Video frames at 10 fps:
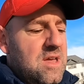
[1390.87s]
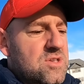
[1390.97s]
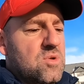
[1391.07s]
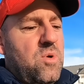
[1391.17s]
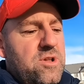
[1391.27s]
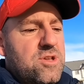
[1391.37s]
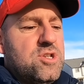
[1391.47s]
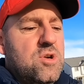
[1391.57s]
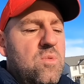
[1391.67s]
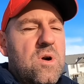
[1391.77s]
so what are the
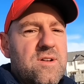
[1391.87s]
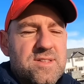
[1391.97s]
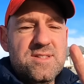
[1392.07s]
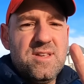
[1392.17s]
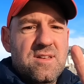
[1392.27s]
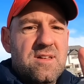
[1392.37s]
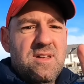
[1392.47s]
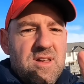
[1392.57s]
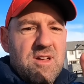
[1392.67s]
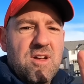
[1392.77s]
two words
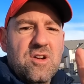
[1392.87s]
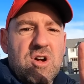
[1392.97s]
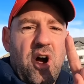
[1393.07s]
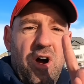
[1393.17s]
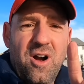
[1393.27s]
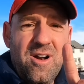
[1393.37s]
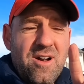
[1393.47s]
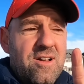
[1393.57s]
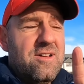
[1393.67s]
car